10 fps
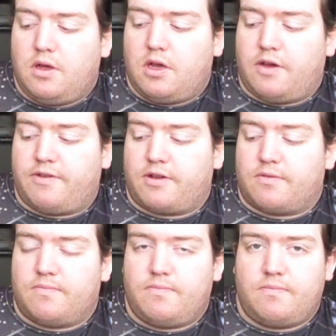
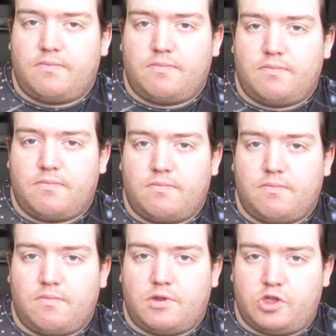having
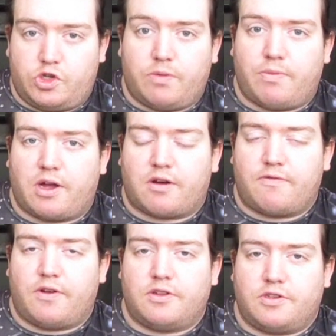drum
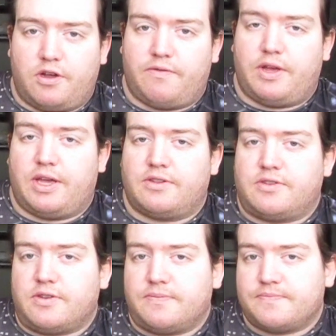microphones overheads.
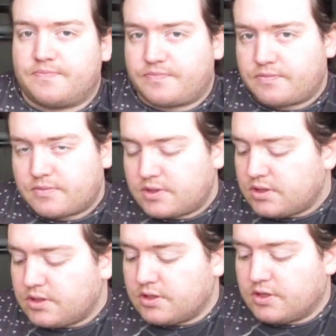
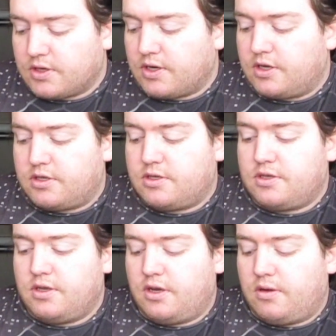So
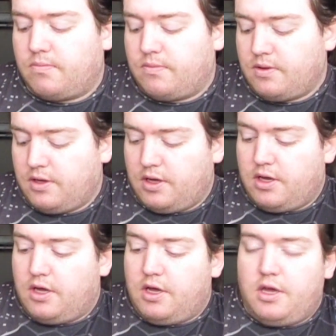
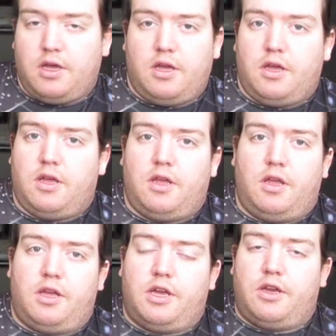
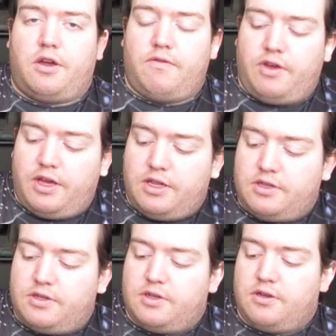you get your overheads,
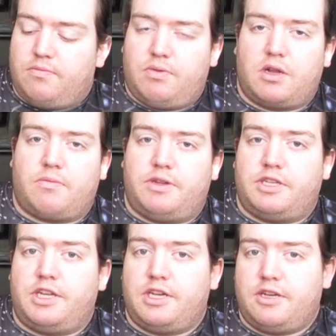plug them in
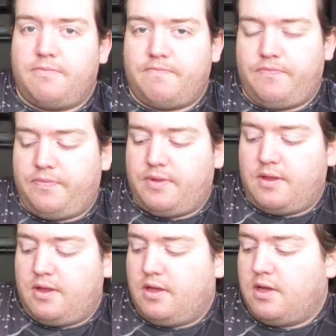here,
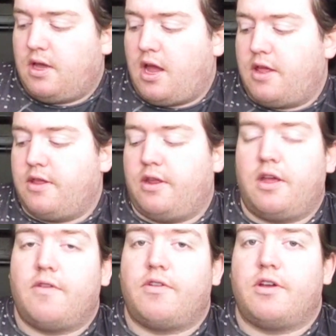and then you
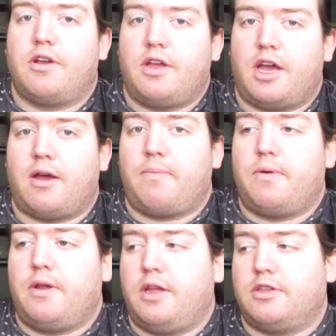have your
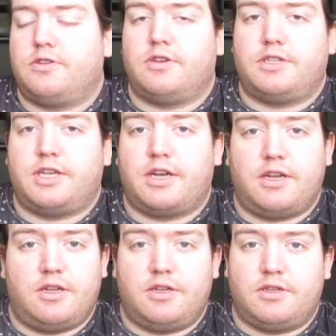output into
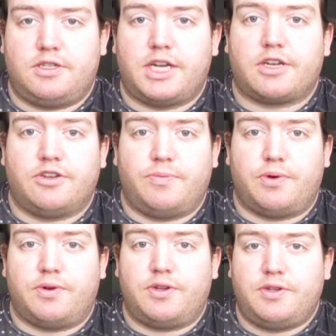a secondary
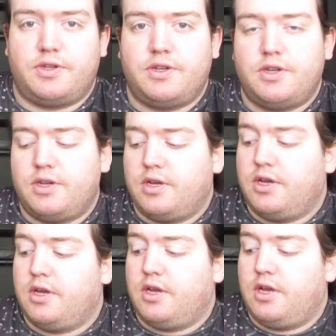board.
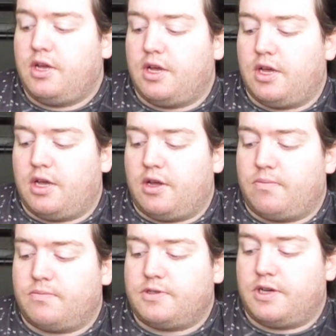
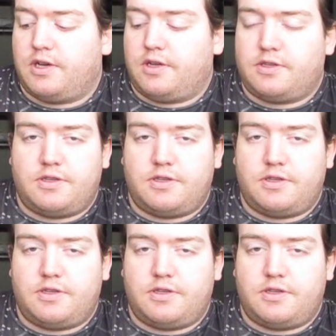So